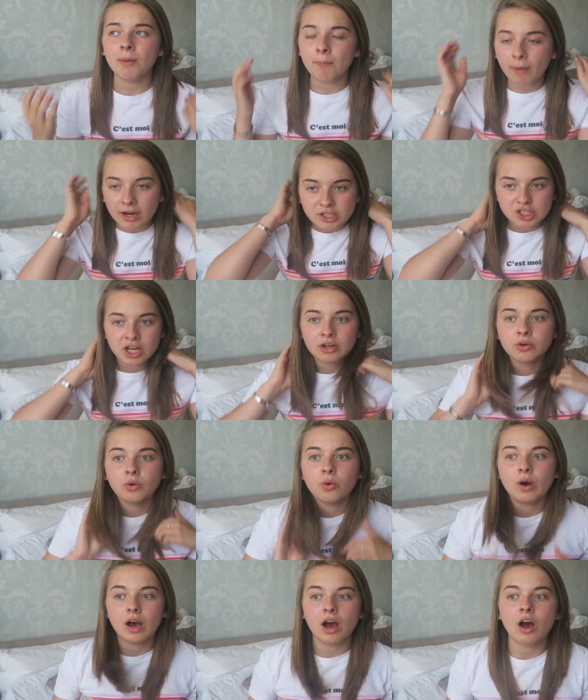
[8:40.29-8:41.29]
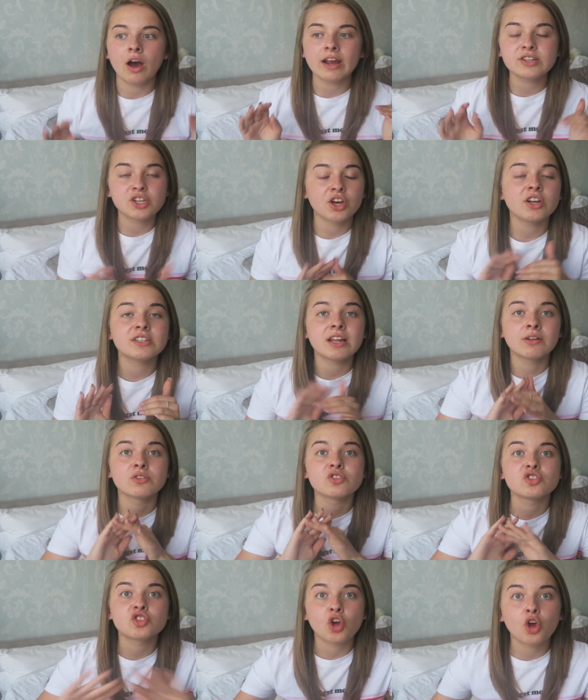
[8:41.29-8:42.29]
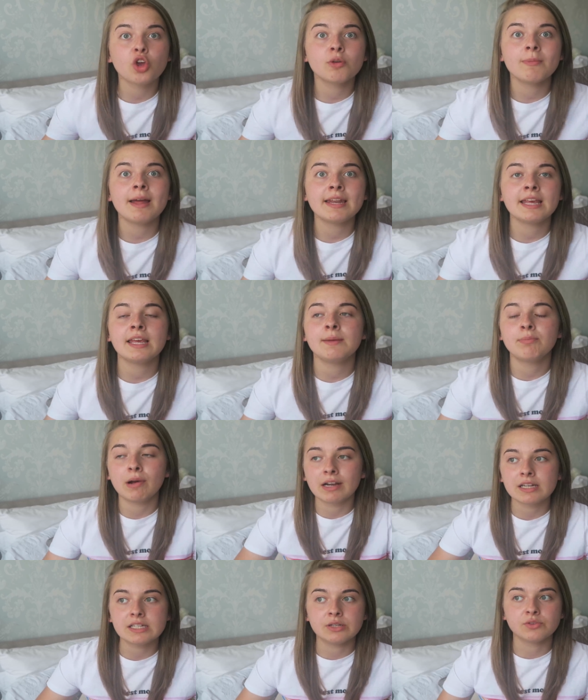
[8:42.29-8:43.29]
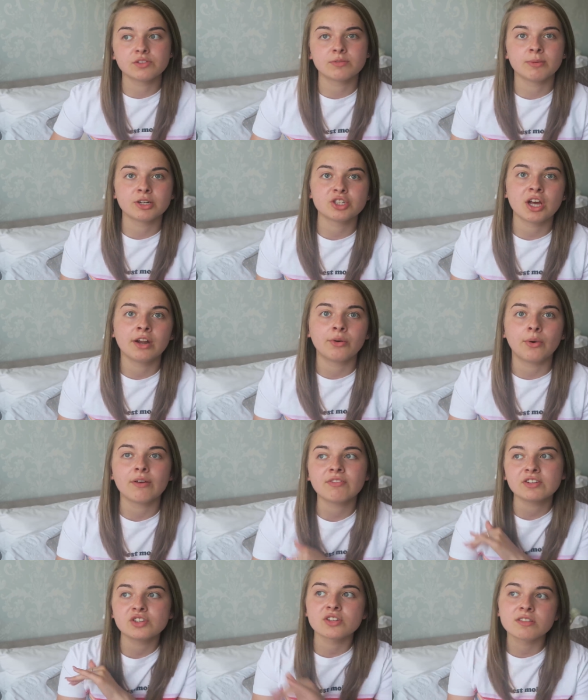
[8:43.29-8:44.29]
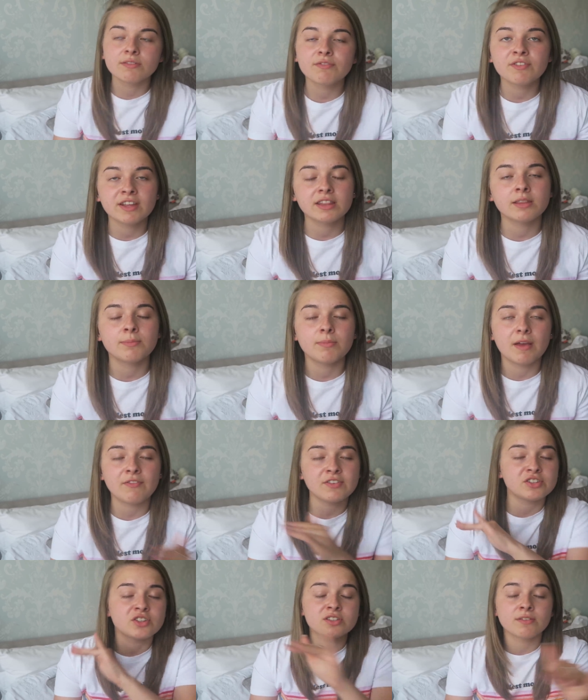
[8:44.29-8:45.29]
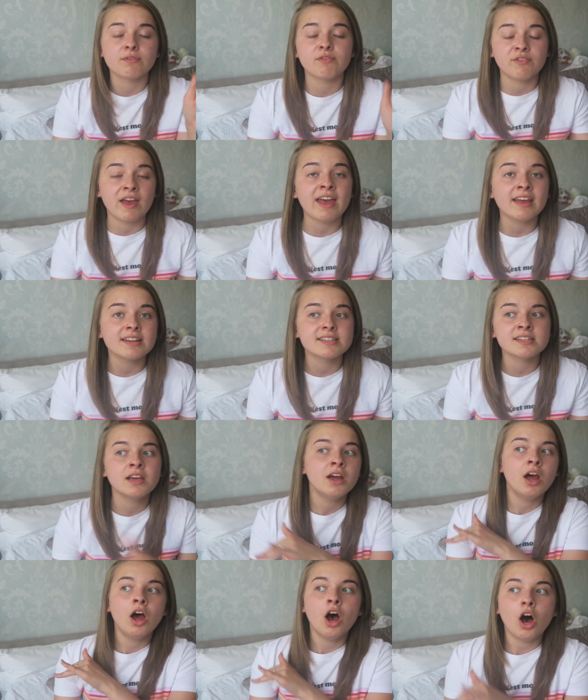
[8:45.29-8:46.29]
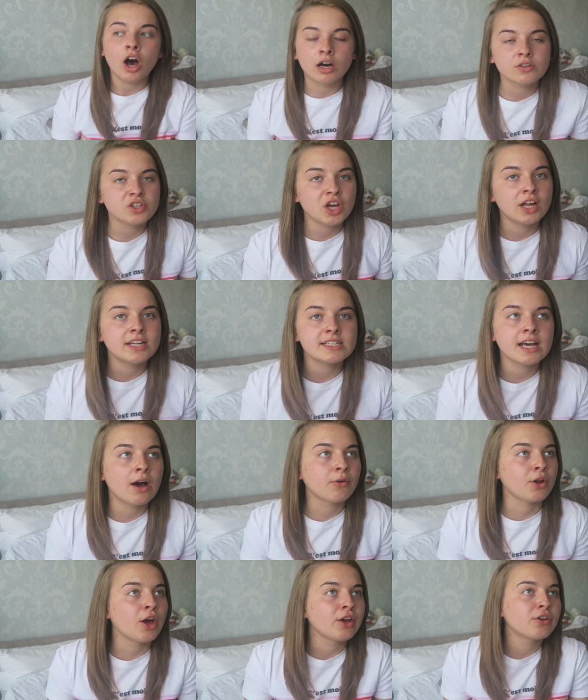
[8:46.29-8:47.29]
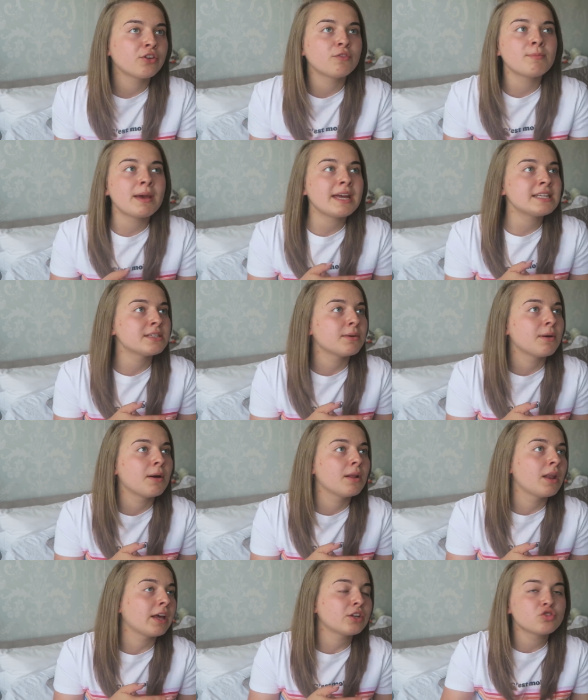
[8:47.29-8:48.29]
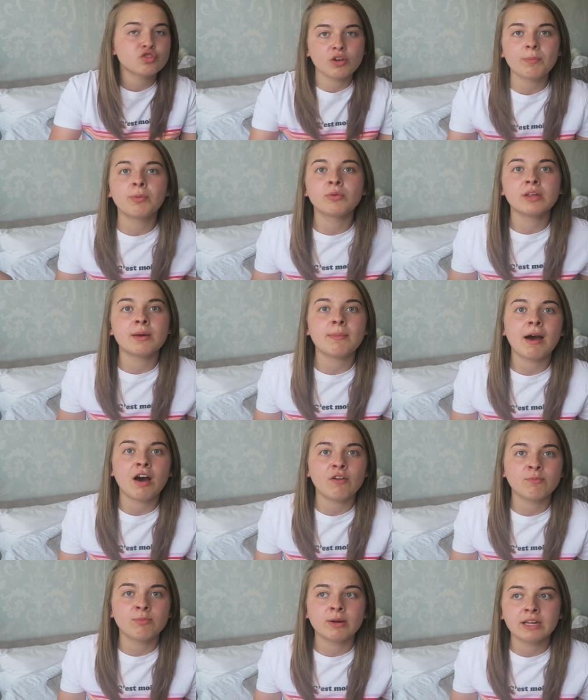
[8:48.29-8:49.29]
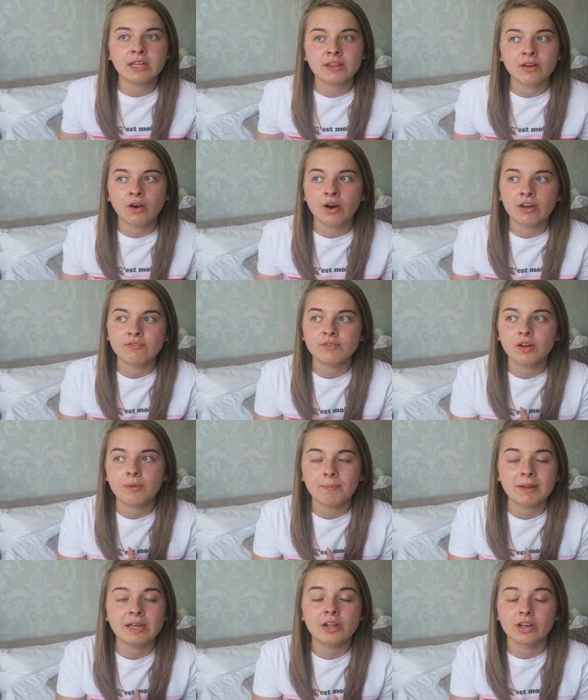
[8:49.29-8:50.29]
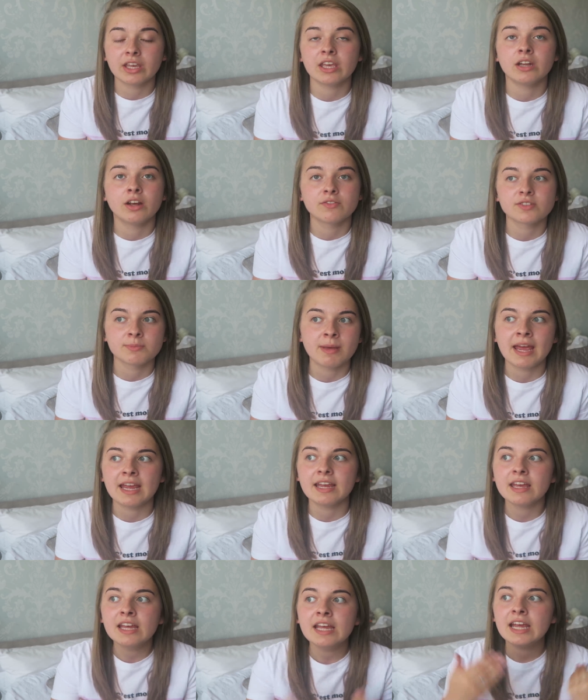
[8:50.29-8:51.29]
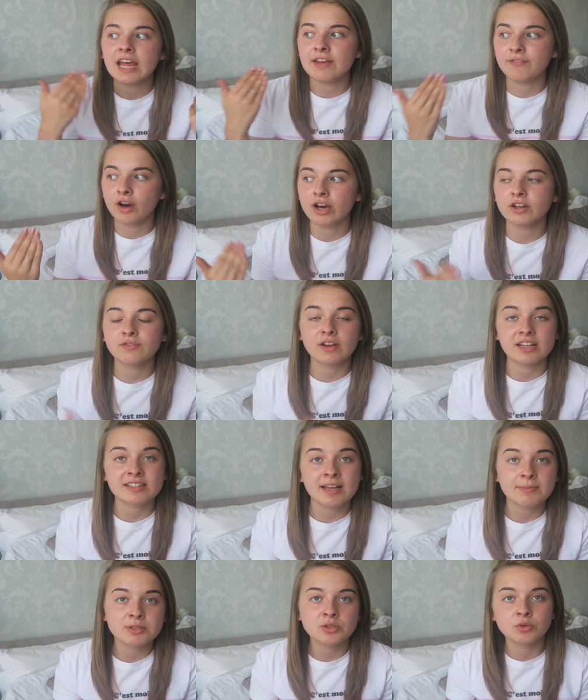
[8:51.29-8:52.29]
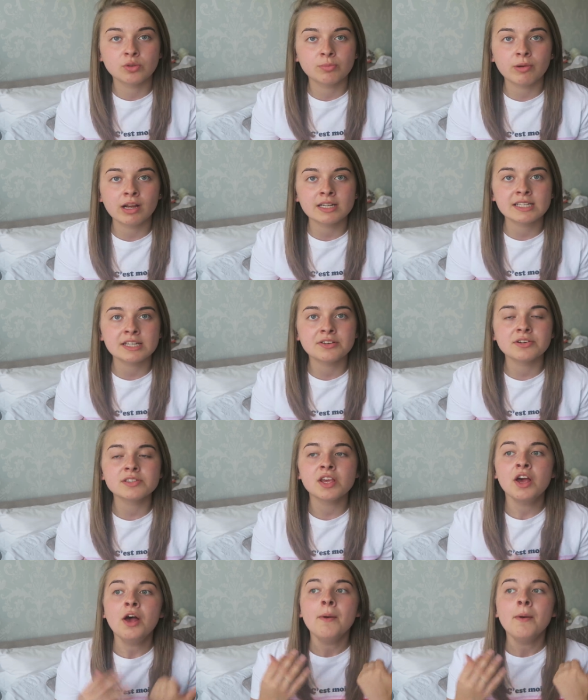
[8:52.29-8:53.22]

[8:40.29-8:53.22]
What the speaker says: My channel, I turn down so many brand deals for my channel. If it doesn't fit, I'll turn it down. I could have made like triple the amount of money that I've been lucky enough to make if I'd have accepted all the brand deals.